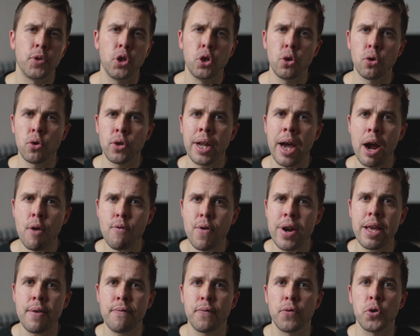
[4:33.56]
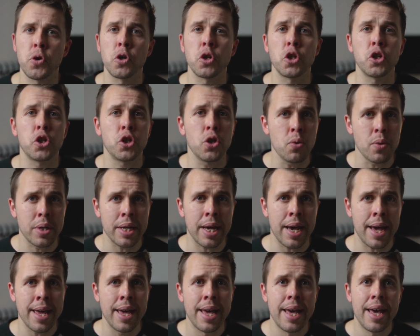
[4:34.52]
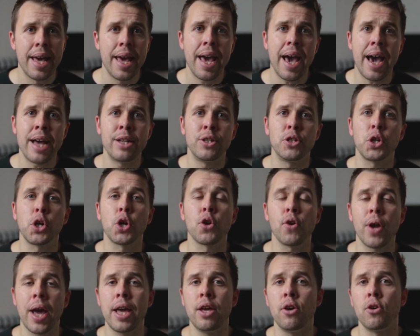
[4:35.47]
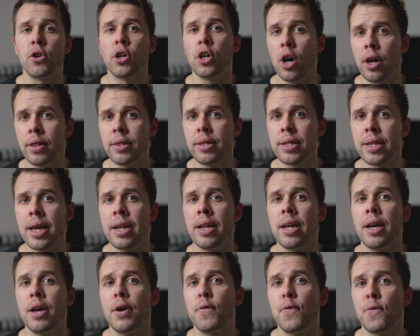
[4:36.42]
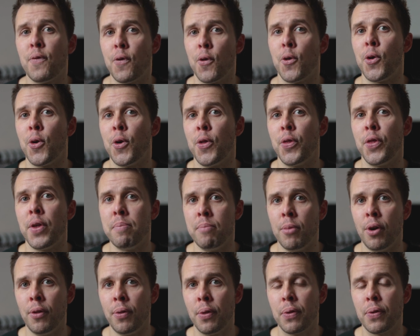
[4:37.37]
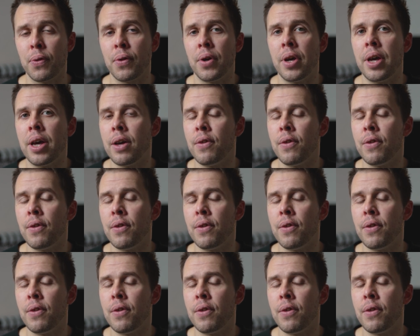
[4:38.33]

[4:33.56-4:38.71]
You're now ready for shoot day and to create your content for the month.